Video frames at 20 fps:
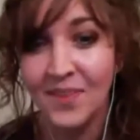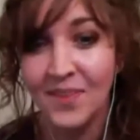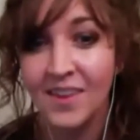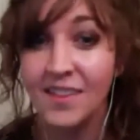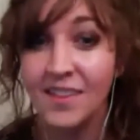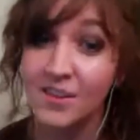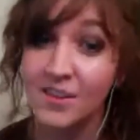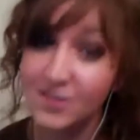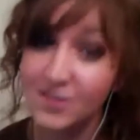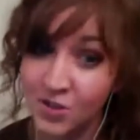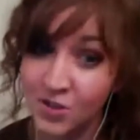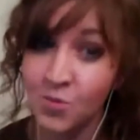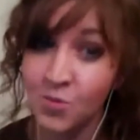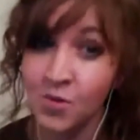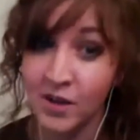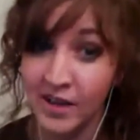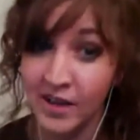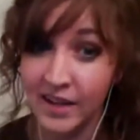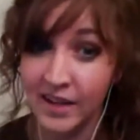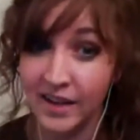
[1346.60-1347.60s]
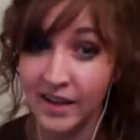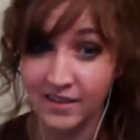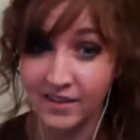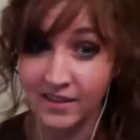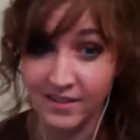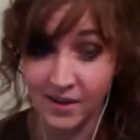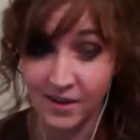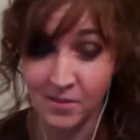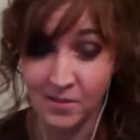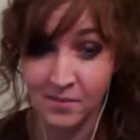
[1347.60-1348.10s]
There's
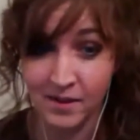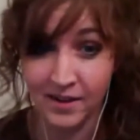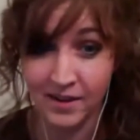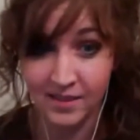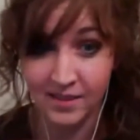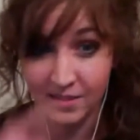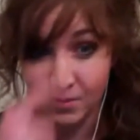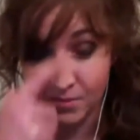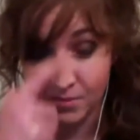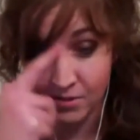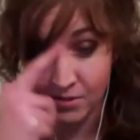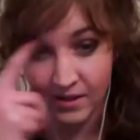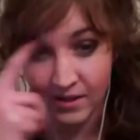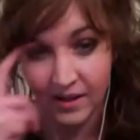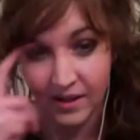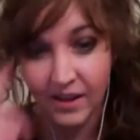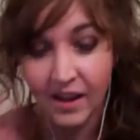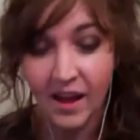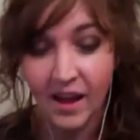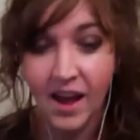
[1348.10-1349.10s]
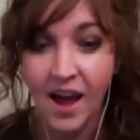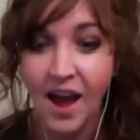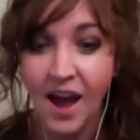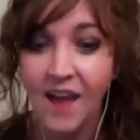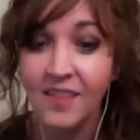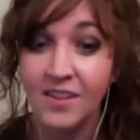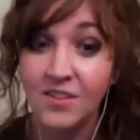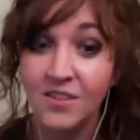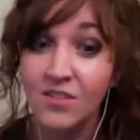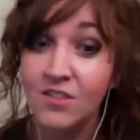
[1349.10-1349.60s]
28 stuntmen in this movie,
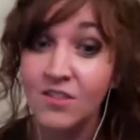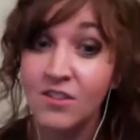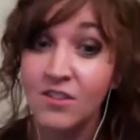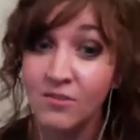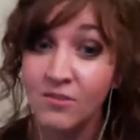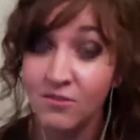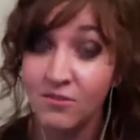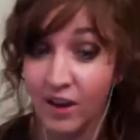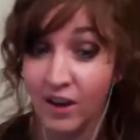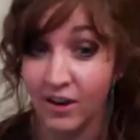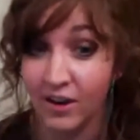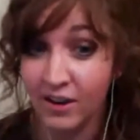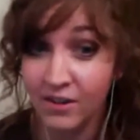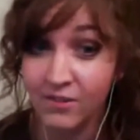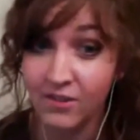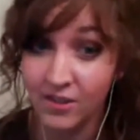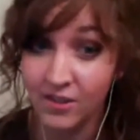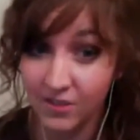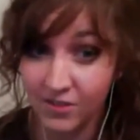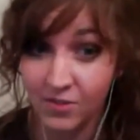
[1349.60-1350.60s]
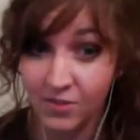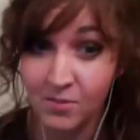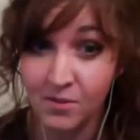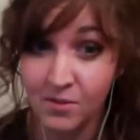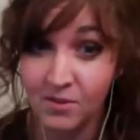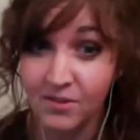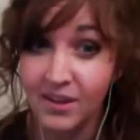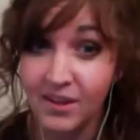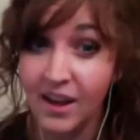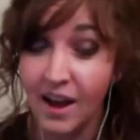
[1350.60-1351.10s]
and this is the very first
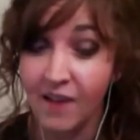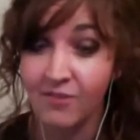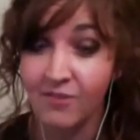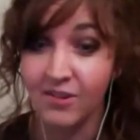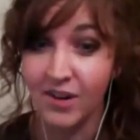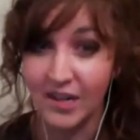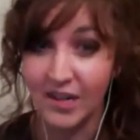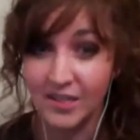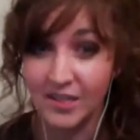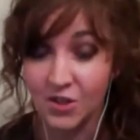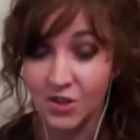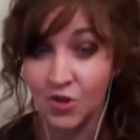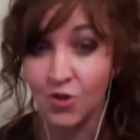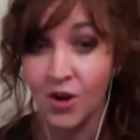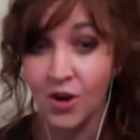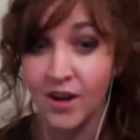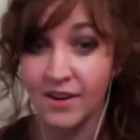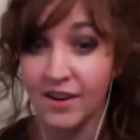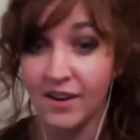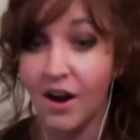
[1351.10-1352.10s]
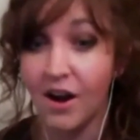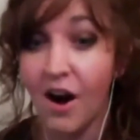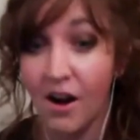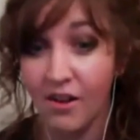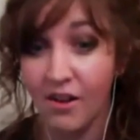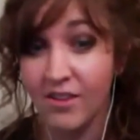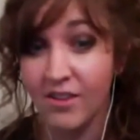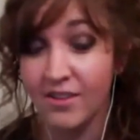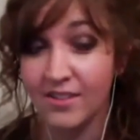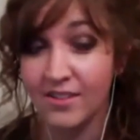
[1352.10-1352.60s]
movie ever to credit
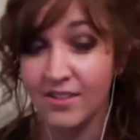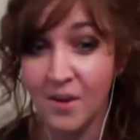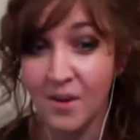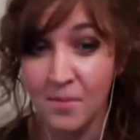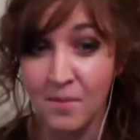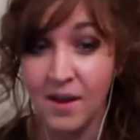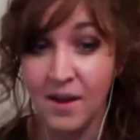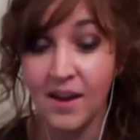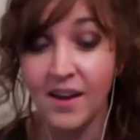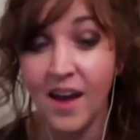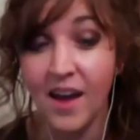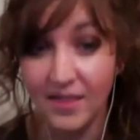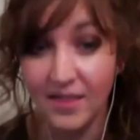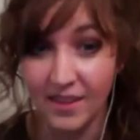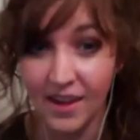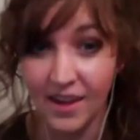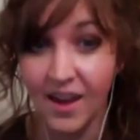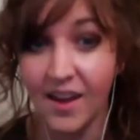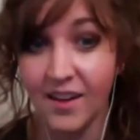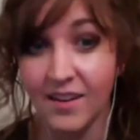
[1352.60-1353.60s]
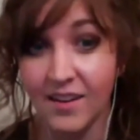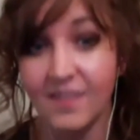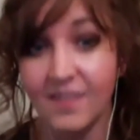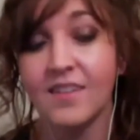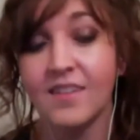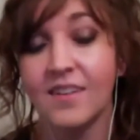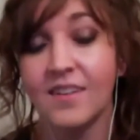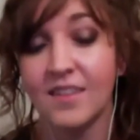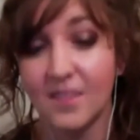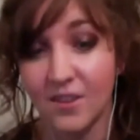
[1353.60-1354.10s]
all the stuntmen at the end
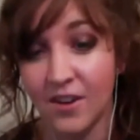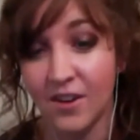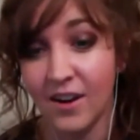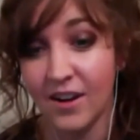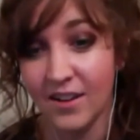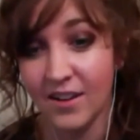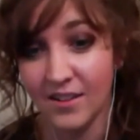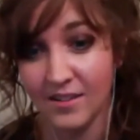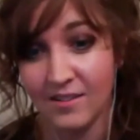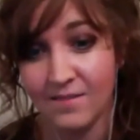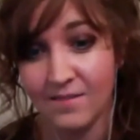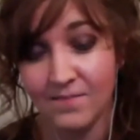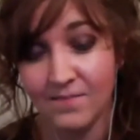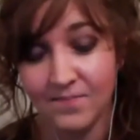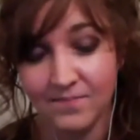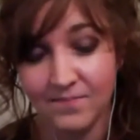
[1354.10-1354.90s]
in the credits.